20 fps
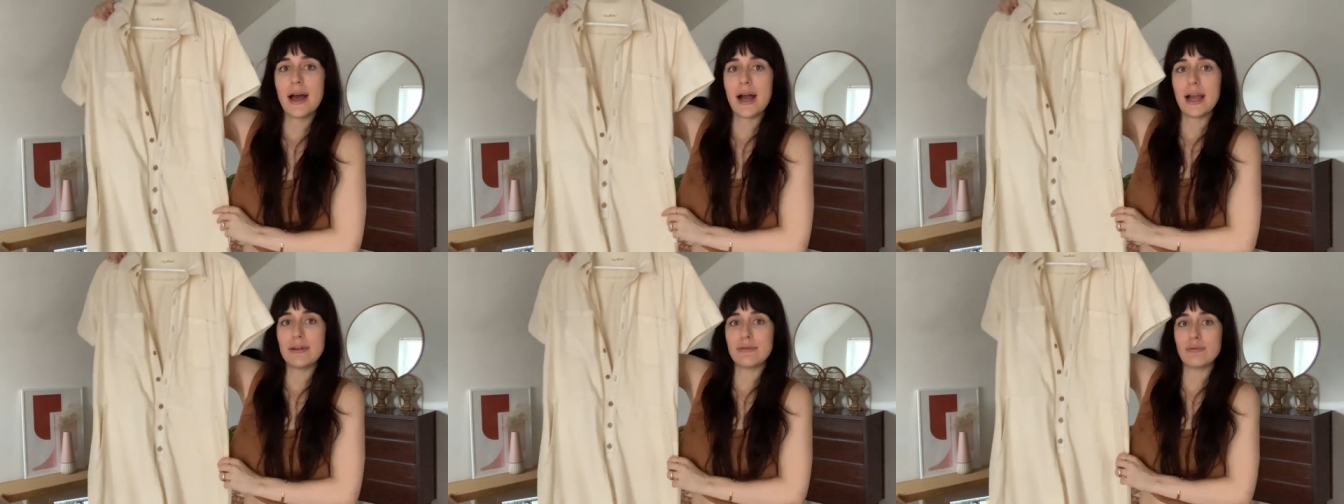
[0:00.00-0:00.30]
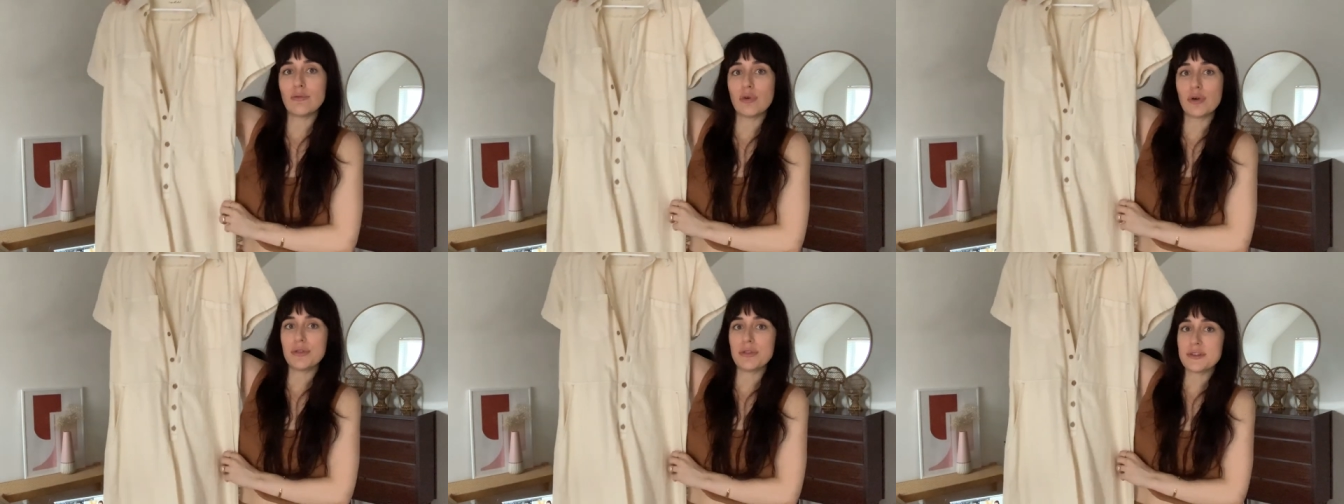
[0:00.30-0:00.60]
I've
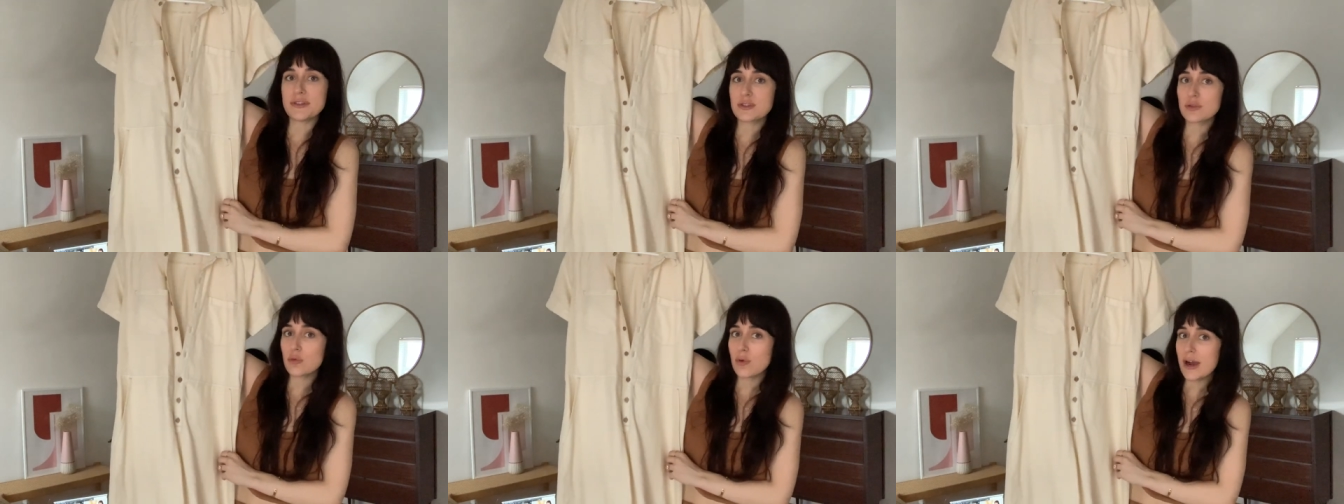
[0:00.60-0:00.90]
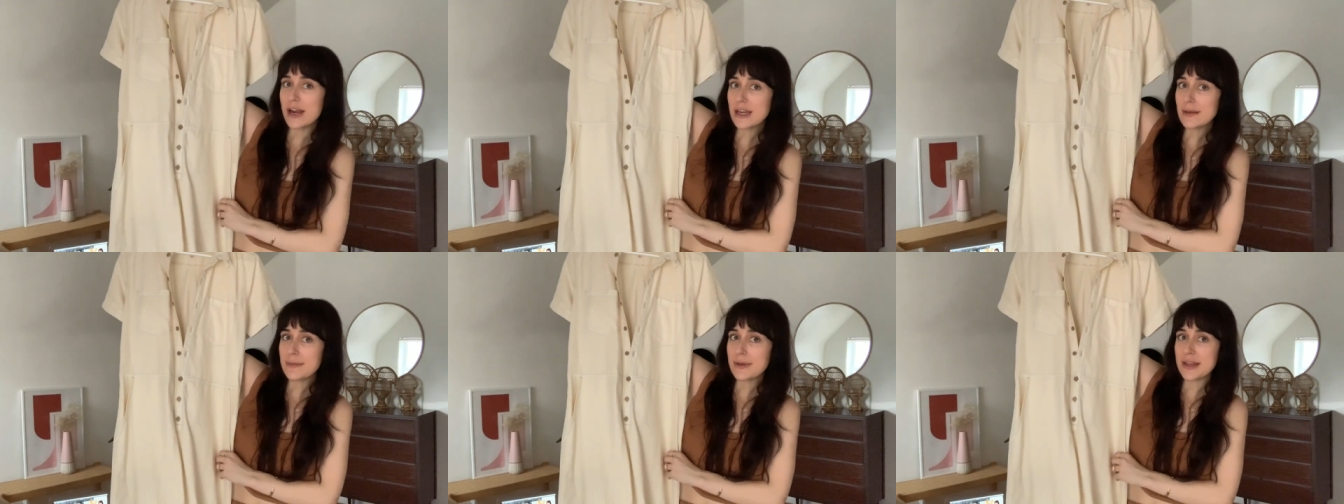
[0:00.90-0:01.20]
worn this
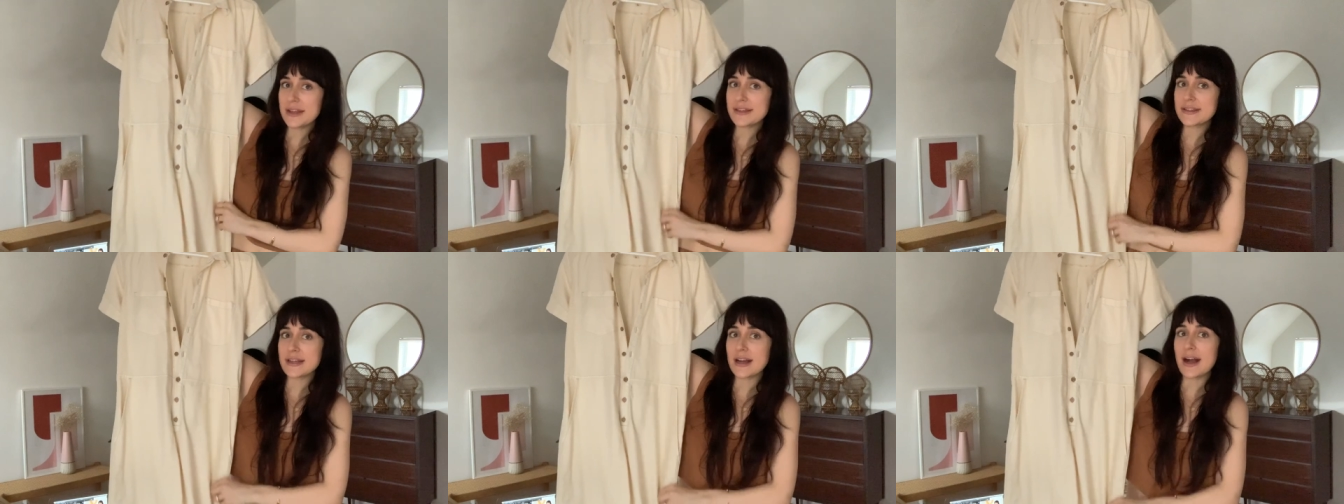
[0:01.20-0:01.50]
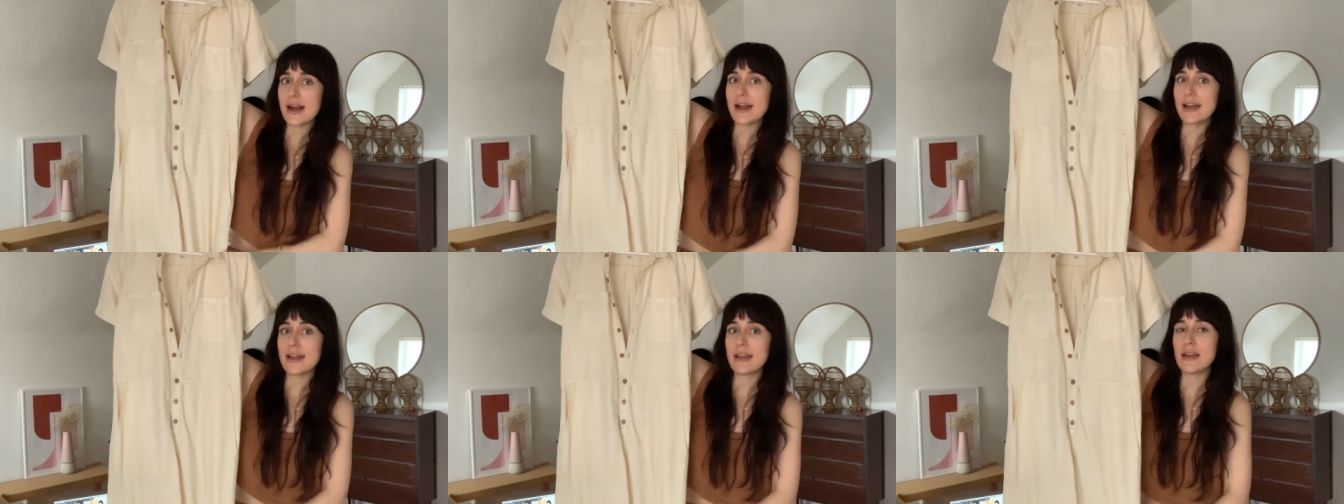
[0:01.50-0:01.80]
quite a bit.
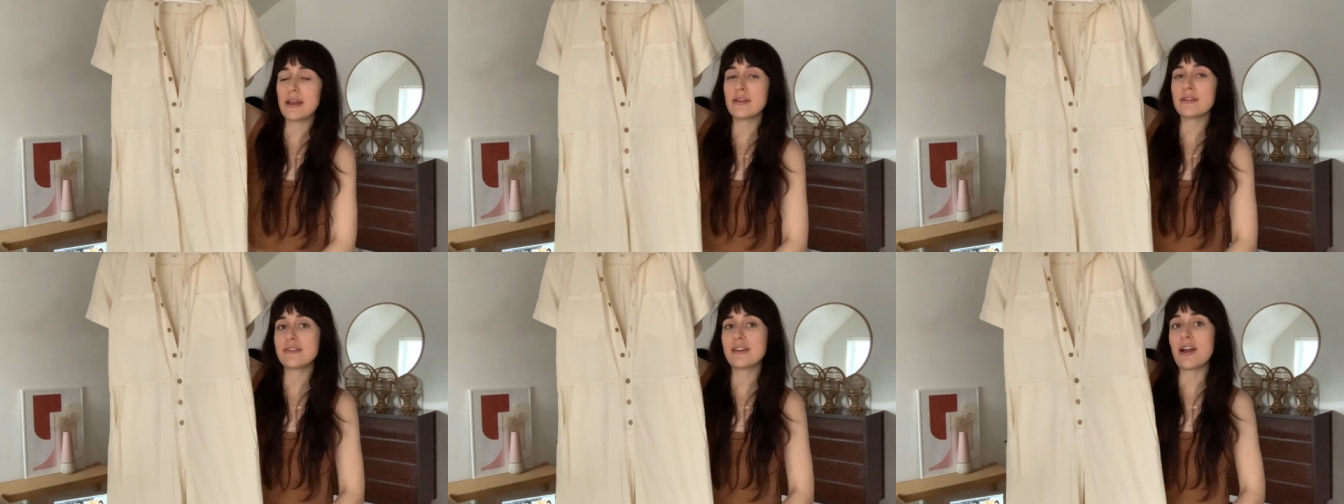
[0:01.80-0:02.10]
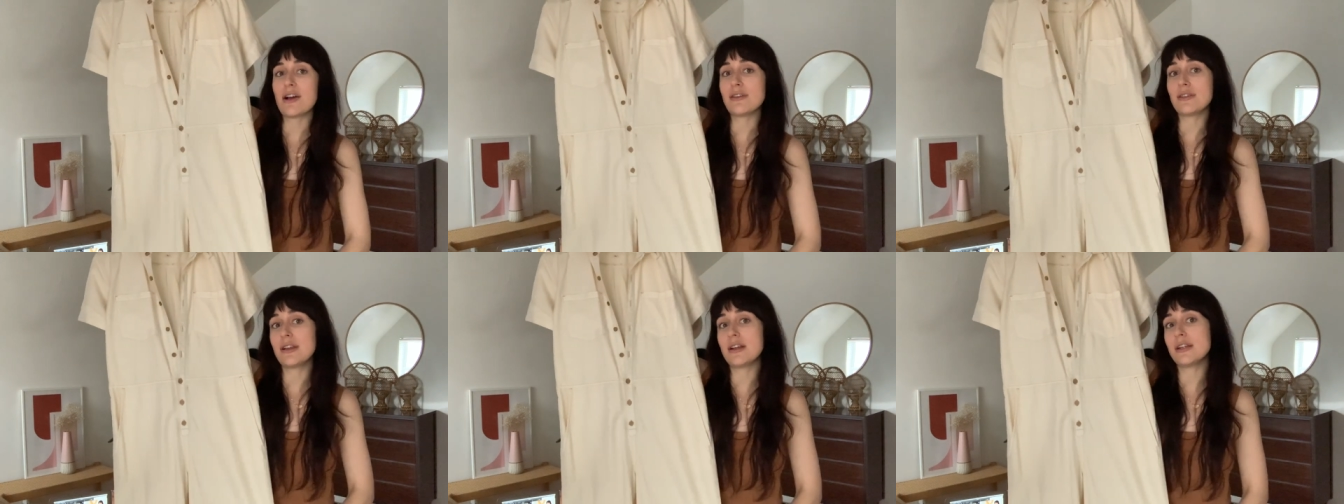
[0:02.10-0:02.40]
I
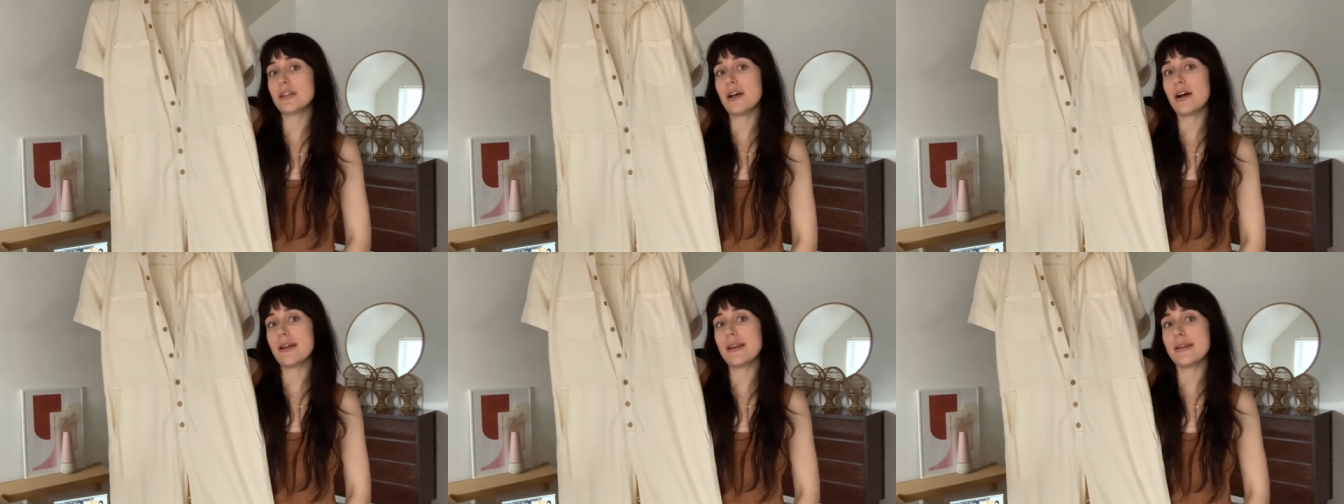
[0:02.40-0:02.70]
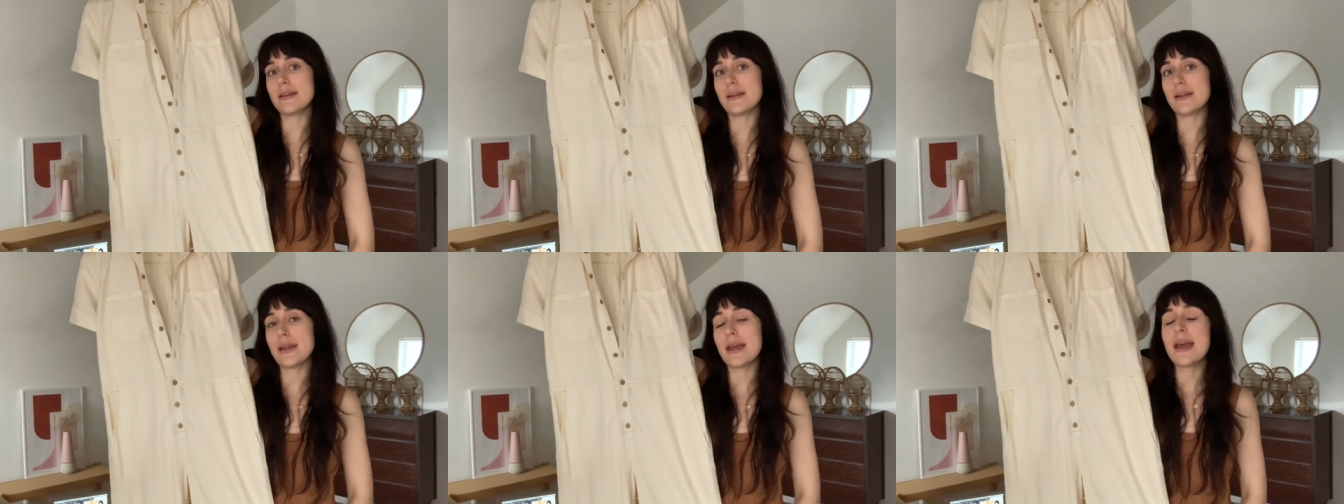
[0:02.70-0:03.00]
styled it a lot
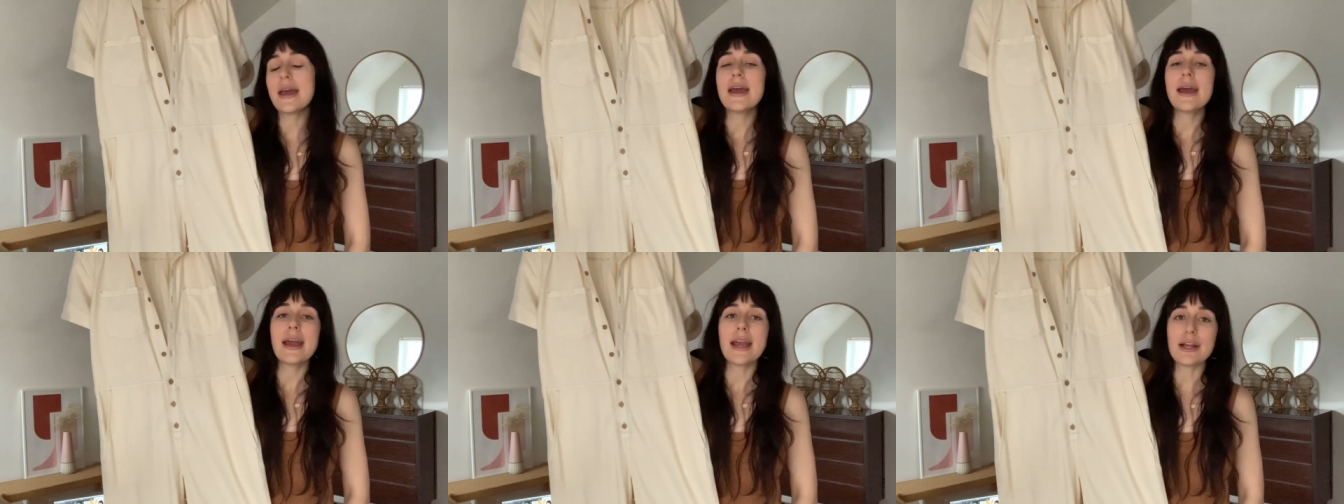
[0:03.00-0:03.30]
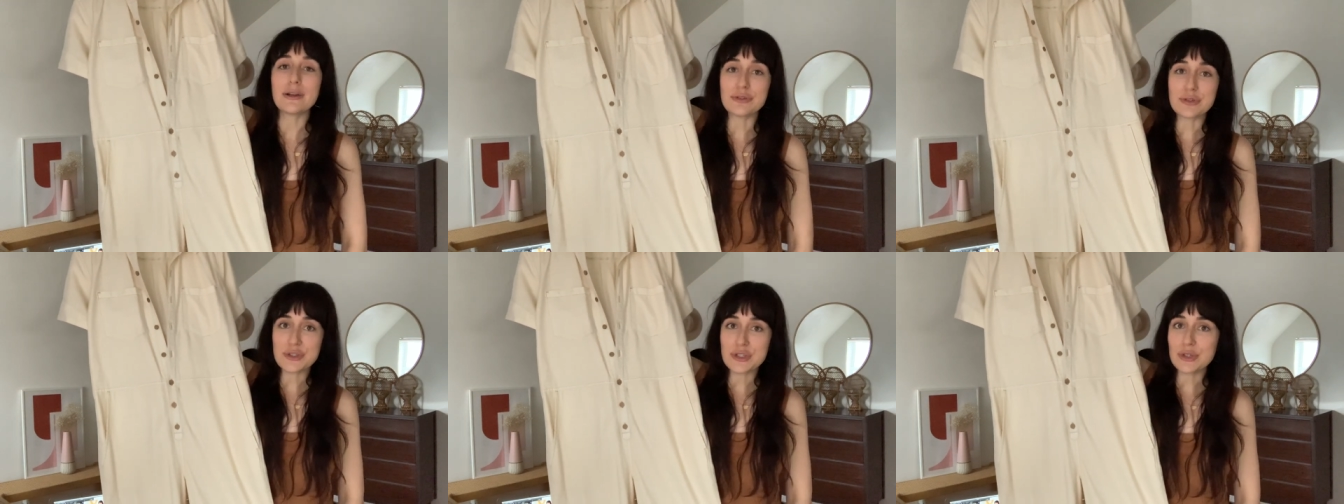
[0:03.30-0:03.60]
in
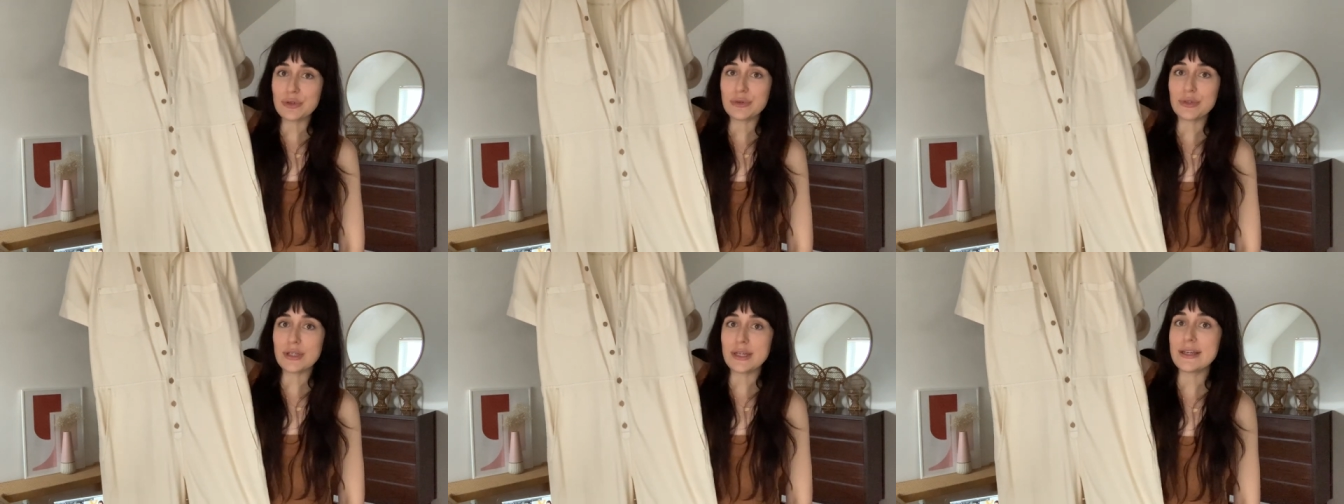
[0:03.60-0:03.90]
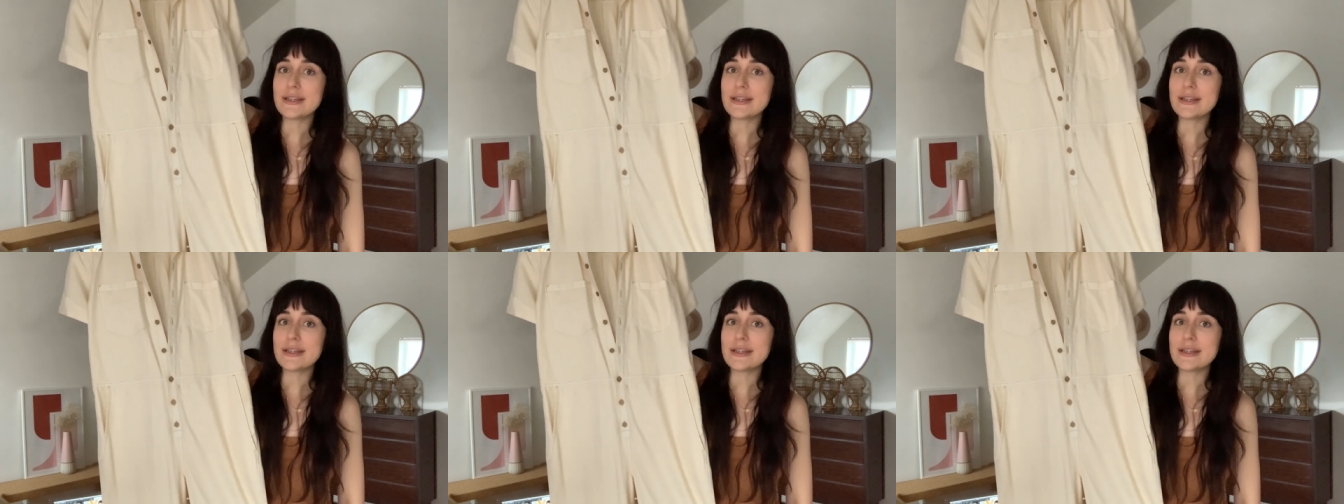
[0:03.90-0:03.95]
Arizona,